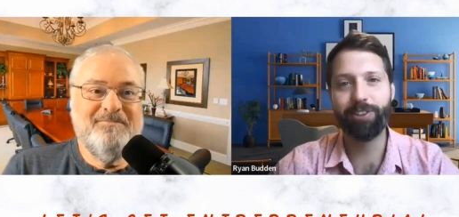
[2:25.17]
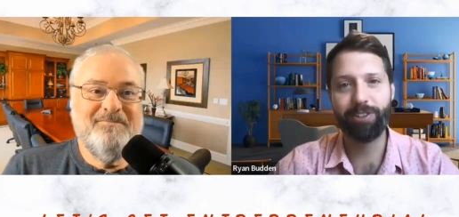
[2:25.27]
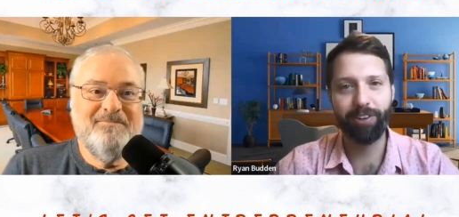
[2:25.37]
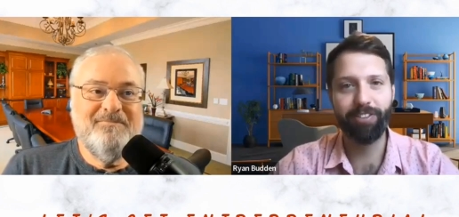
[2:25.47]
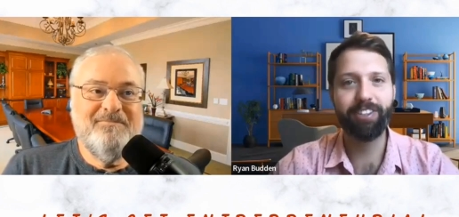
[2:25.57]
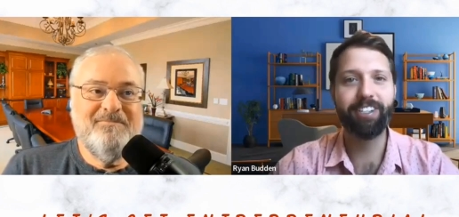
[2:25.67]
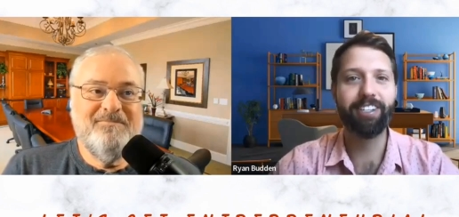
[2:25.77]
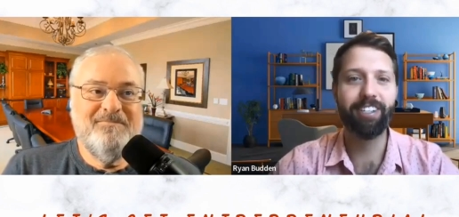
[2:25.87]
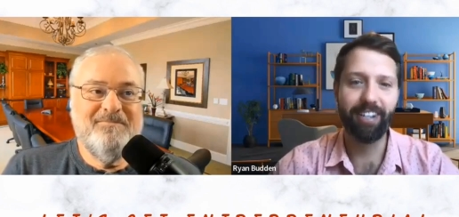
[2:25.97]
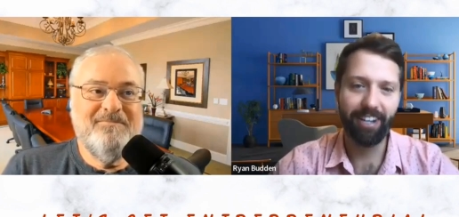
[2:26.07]
Speaker 1: or the
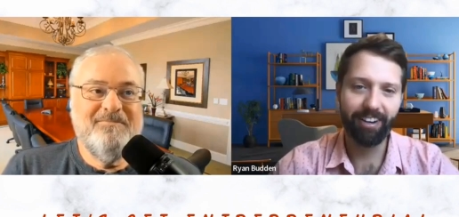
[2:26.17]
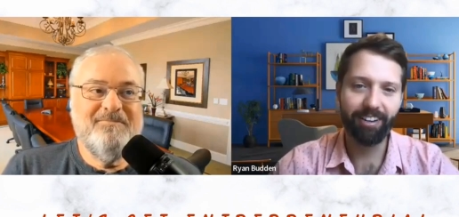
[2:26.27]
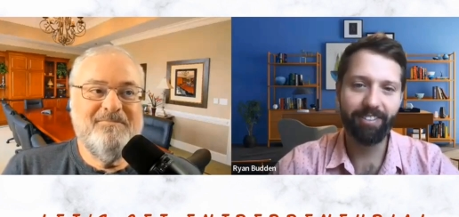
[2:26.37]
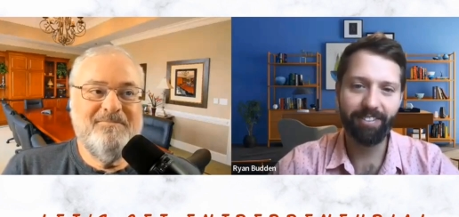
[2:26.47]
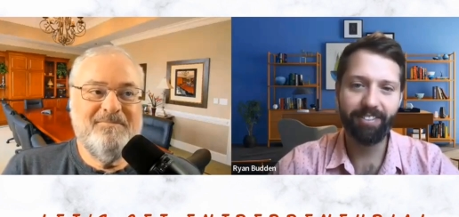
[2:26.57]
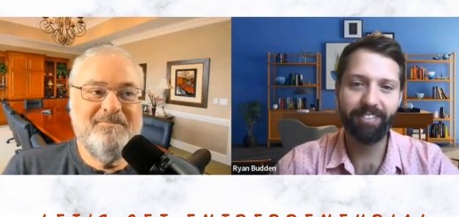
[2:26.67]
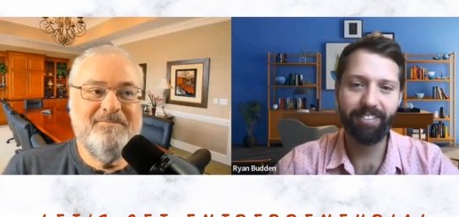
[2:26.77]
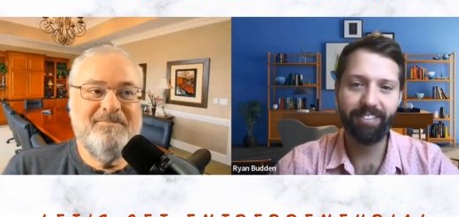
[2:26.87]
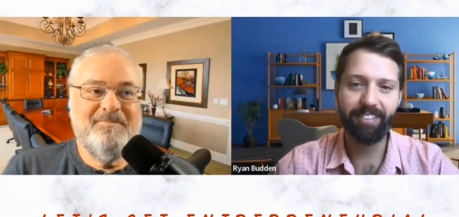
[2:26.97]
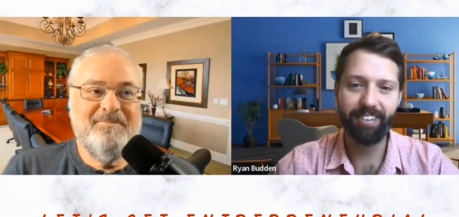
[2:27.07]
service is a need.
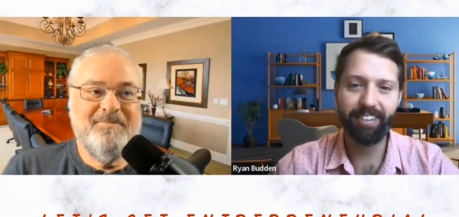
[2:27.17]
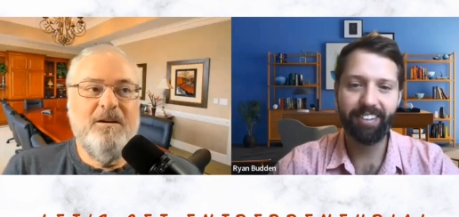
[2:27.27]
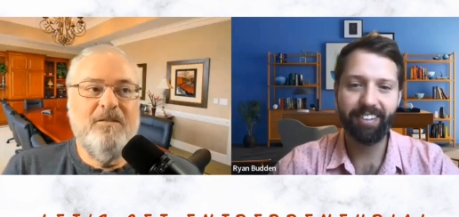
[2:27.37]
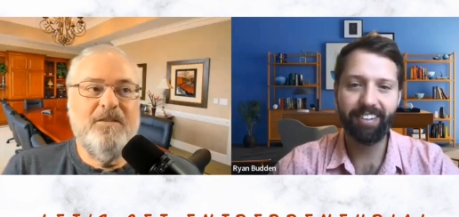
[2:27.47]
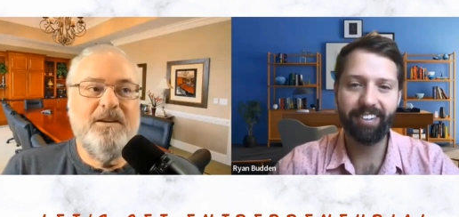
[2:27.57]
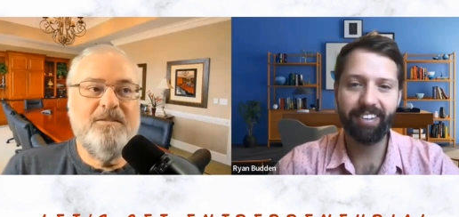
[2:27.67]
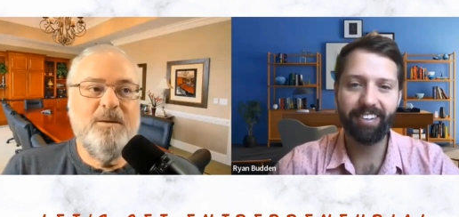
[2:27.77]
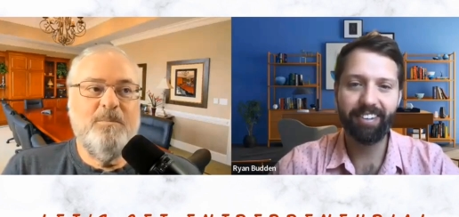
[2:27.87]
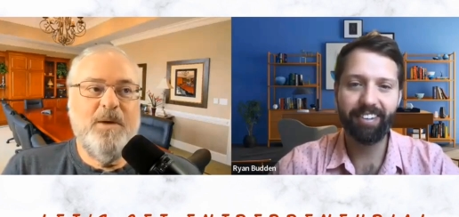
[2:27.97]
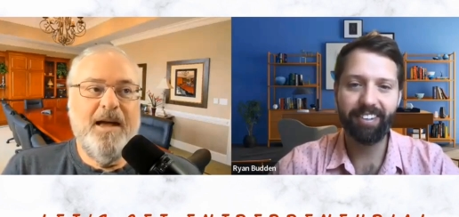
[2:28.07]
Speaker 2: Very often
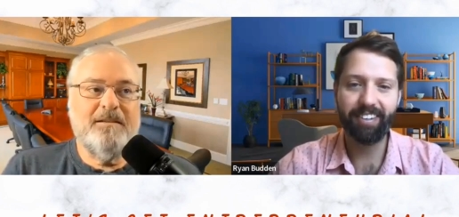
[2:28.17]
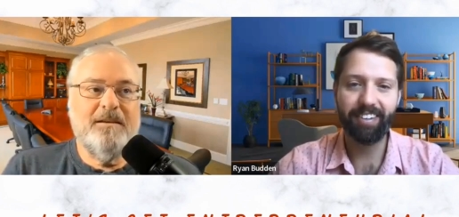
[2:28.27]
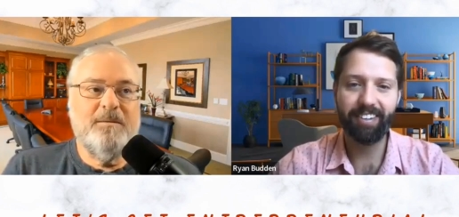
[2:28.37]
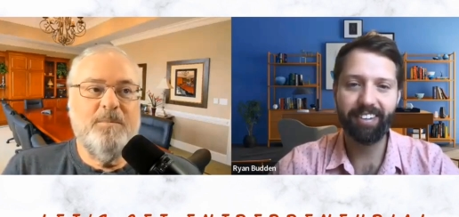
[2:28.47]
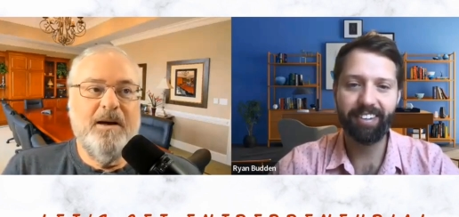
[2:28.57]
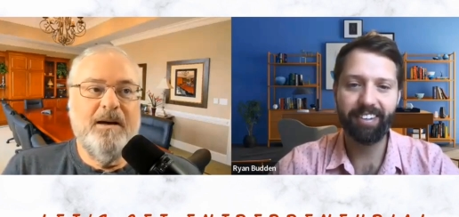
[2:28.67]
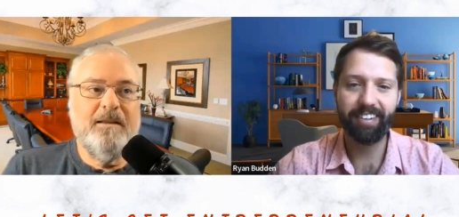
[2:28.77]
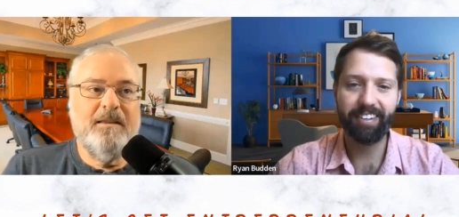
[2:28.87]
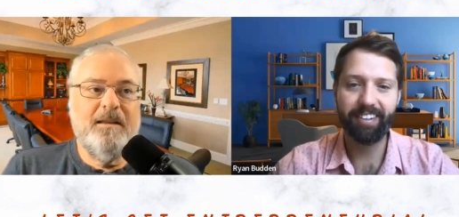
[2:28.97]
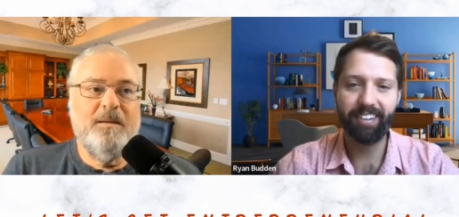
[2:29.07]
it's impacted
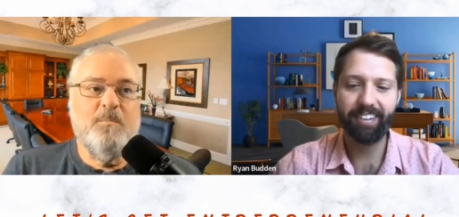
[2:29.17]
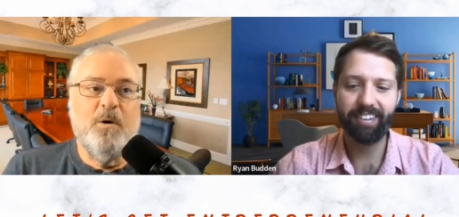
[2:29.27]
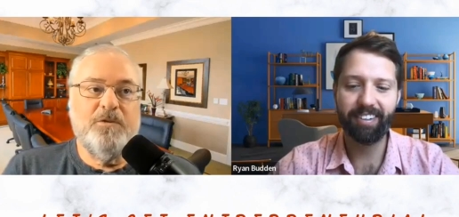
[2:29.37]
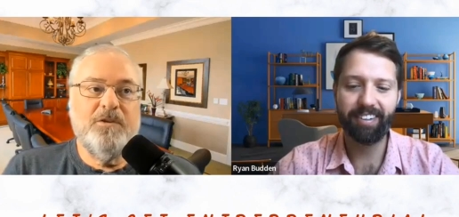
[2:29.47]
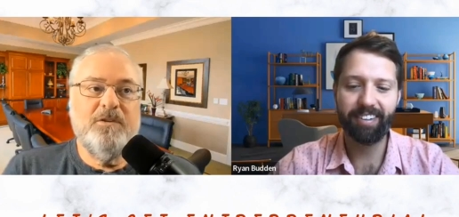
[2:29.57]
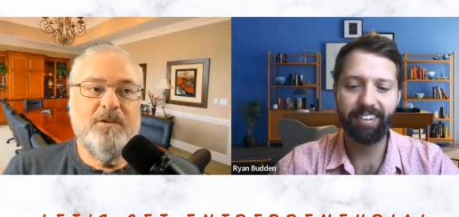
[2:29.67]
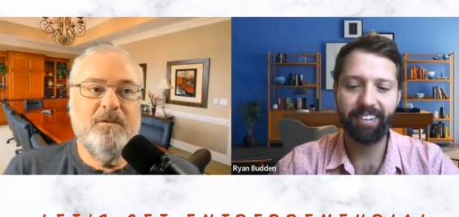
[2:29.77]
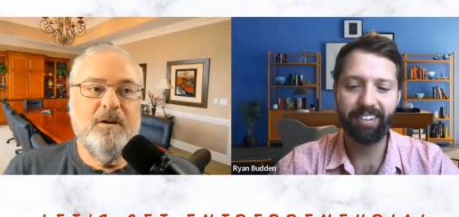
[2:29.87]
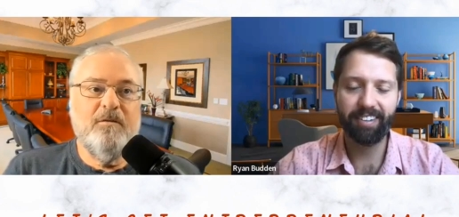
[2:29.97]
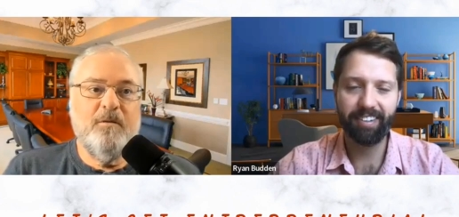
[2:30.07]
by the emotions
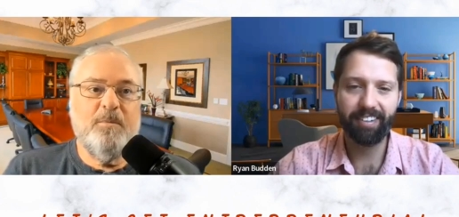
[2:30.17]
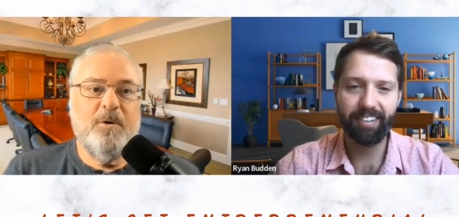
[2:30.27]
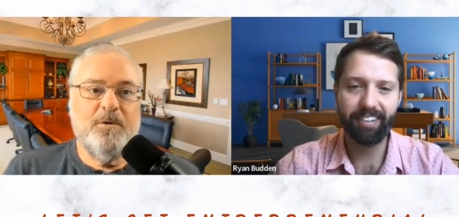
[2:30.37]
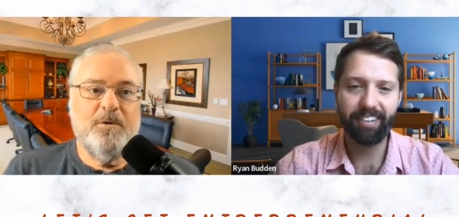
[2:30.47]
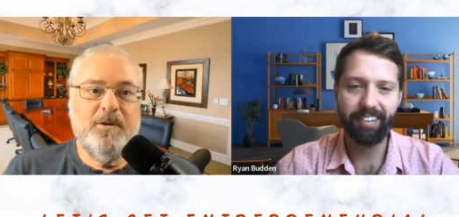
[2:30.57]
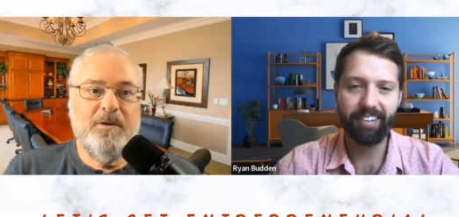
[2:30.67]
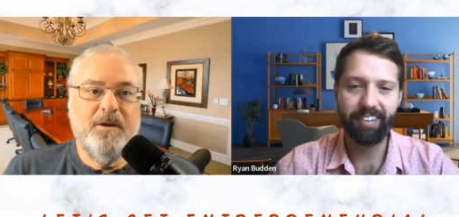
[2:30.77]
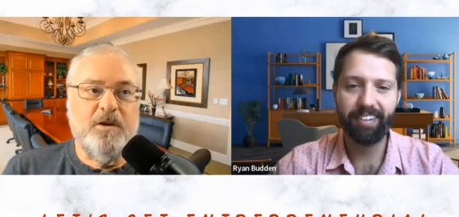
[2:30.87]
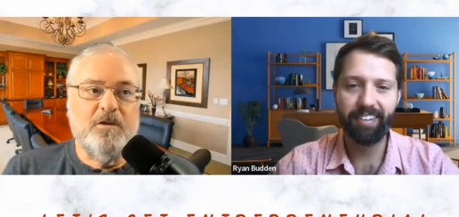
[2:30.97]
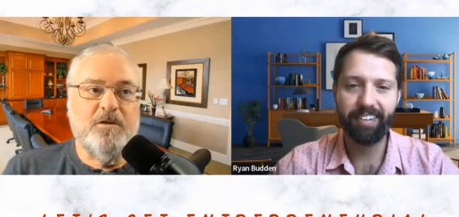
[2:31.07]
of a
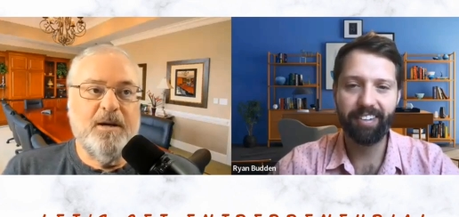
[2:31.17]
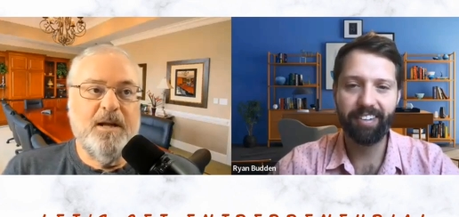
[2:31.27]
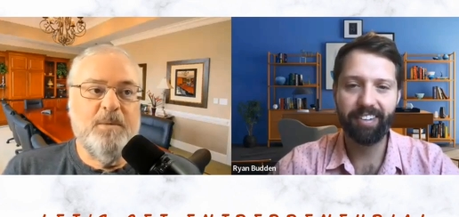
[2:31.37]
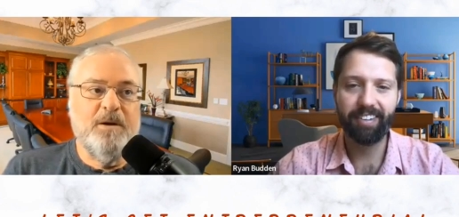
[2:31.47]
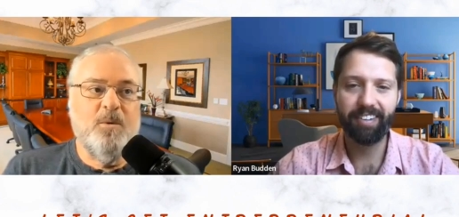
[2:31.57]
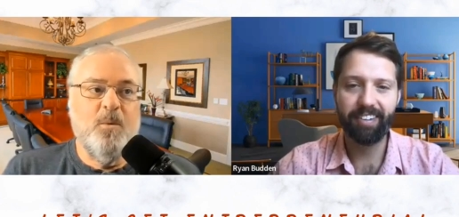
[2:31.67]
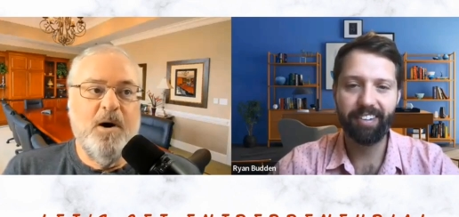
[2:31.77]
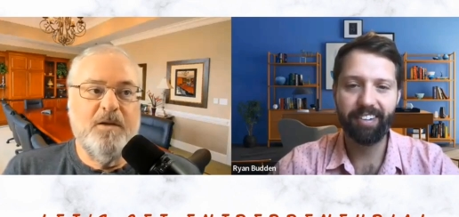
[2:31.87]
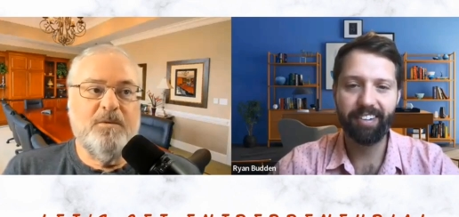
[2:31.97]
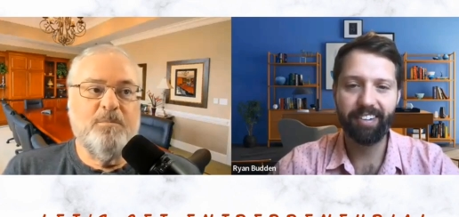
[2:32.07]
person when you're talking about the
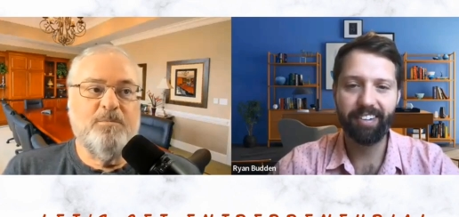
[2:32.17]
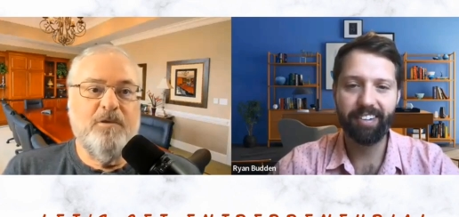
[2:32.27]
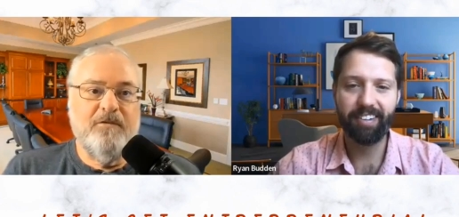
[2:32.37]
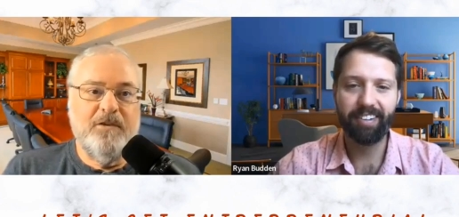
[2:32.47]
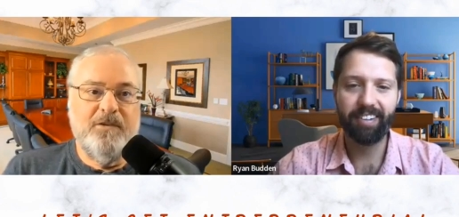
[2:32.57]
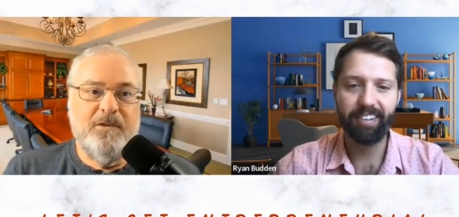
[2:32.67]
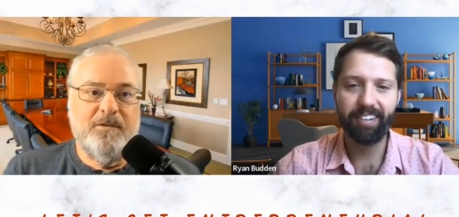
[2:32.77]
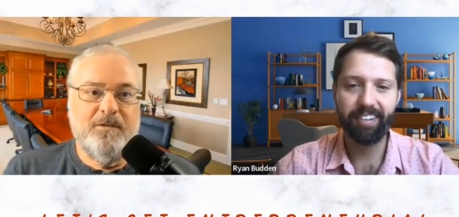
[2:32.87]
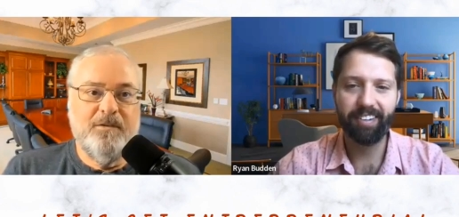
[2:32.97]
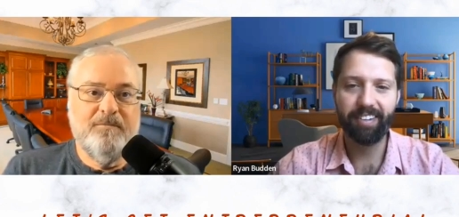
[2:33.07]
wants and
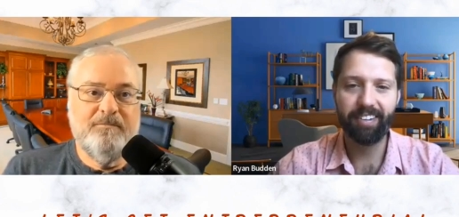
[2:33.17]
preferences.